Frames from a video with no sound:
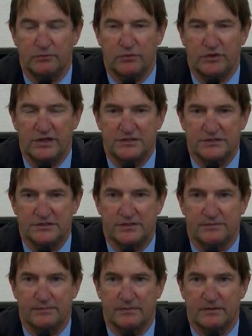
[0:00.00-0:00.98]
Yes,
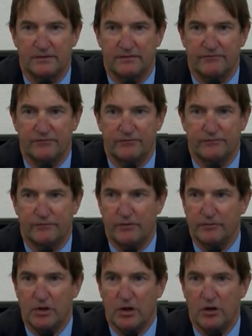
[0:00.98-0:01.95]
uh, if
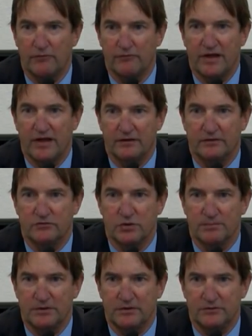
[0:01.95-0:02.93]
all of that
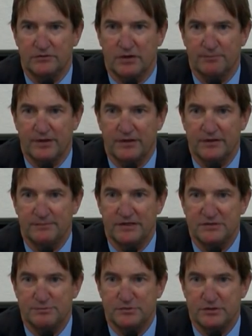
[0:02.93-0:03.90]
contributed, are you talking about anybody,
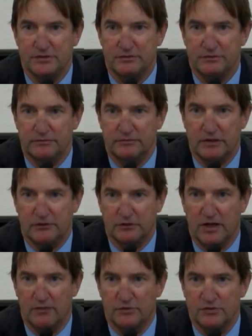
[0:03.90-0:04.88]
Dr.
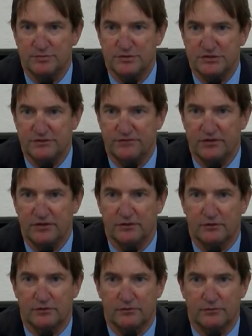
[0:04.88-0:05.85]
Godwin specifically,
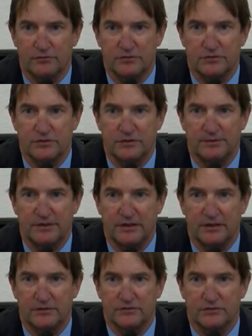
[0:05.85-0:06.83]
or anybody else?